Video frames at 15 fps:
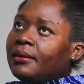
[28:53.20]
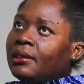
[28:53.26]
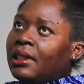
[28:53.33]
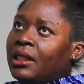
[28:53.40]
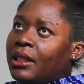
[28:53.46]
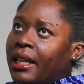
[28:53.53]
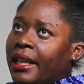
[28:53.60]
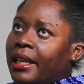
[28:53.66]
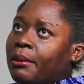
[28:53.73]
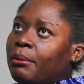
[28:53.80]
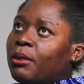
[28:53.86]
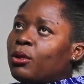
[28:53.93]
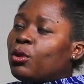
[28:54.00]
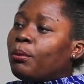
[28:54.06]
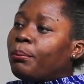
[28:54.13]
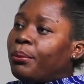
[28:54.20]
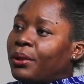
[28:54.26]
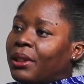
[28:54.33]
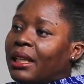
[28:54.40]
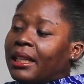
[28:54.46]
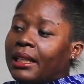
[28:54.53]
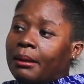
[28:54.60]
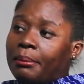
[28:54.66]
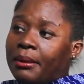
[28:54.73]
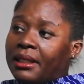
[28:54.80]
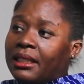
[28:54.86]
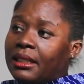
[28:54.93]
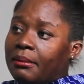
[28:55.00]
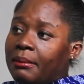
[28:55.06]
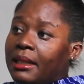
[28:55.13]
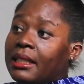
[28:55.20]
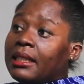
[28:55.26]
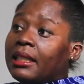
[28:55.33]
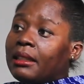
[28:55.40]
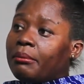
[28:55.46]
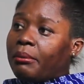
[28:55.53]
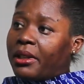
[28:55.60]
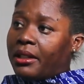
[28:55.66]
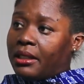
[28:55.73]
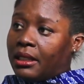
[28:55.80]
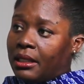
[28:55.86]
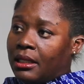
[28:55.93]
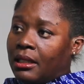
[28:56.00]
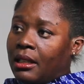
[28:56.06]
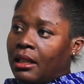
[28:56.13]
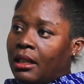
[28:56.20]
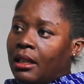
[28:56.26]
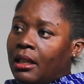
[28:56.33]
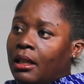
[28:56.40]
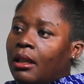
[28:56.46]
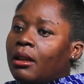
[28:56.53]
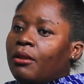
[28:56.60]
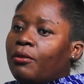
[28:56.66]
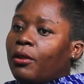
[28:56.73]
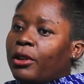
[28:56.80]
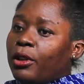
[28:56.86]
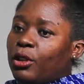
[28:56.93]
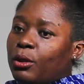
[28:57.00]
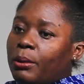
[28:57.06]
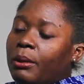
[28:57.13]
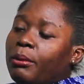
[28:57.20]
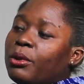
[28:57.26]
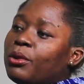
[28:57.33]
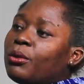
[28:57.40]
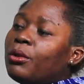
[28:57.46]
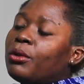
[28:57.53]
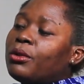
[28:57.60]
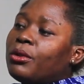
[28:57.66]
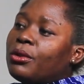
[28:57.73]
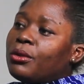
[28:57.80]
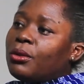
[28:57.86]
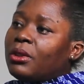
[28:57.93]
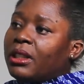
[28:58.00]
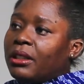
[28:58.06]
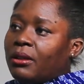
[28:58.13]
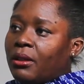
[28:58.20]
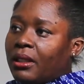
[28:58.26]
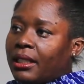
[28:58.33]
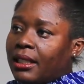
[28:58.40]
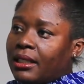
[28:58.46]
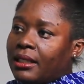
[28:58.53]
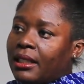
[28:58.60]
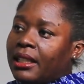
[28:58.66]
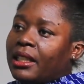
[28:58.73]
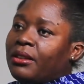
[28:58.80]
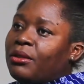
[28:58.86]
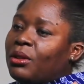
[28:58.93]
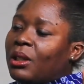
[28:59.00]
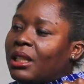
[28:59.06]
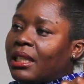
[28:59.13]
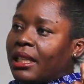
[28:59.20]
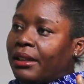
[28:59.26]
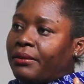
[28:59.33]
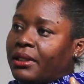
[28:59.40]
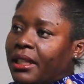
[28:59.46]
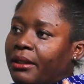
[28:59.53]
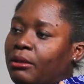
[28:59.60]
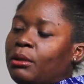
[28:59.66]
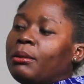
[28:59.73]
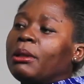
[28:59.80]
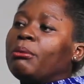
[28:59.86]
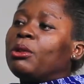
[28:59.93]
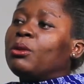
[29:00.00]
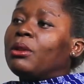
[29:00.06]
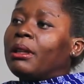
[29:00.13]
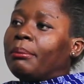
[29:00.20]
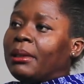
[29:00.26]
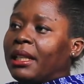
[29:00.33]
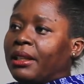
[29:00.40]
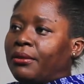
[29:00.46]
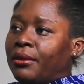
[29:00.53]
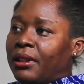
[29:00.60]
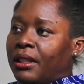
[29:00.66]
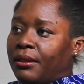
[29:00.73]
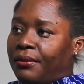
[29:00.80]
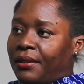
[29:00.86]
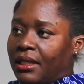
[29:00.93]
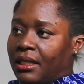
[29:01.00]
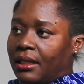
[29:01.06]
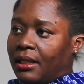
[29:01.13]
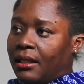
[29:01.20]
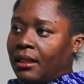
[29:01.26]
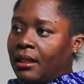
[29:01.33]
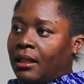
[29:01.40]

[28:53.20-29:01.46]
and they are able to book an appointment in March, for you to be able to go to school in August, it gives you enough time to be able to apply for the visa.